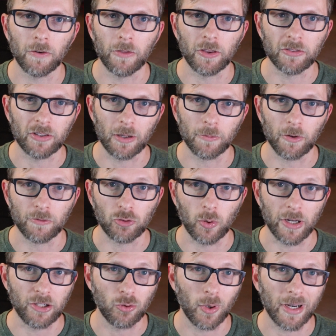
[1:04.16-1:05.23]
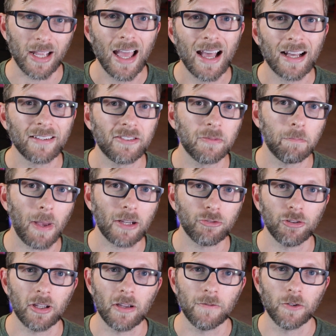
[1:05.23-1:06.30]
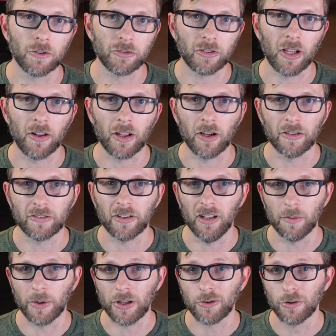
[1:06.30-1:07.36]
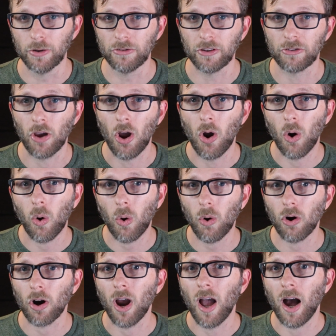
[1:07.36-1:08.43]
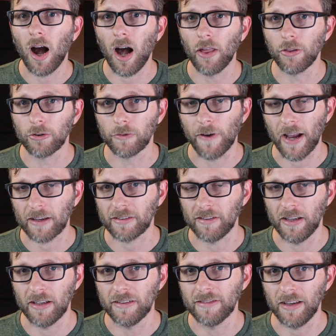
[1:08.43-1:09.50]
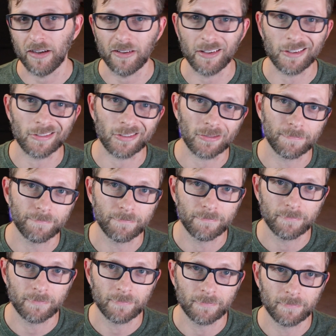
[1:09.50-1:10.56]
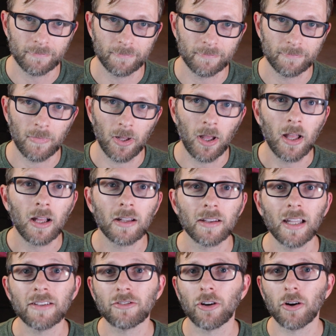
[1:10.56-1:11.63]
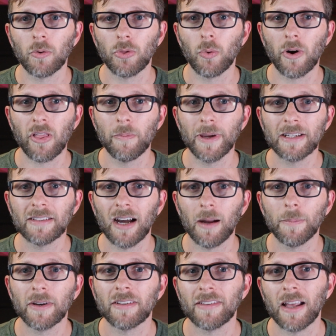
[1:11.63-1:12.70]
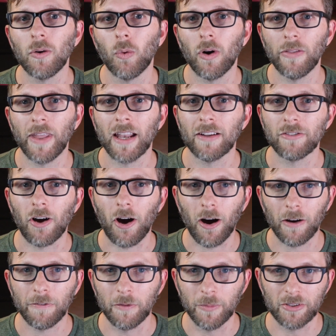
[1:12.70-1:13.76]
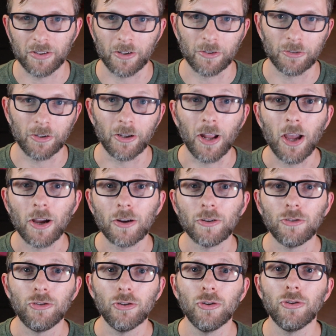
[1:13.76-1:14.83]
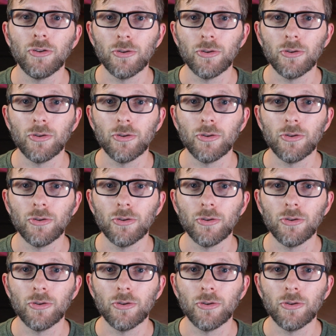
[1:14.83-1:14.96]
for the summer of 2020, especially if you're sailing on Celebrity cruises or other vaccinated sailings. Let's start with one of the big topics and one that is often misunderstood. Do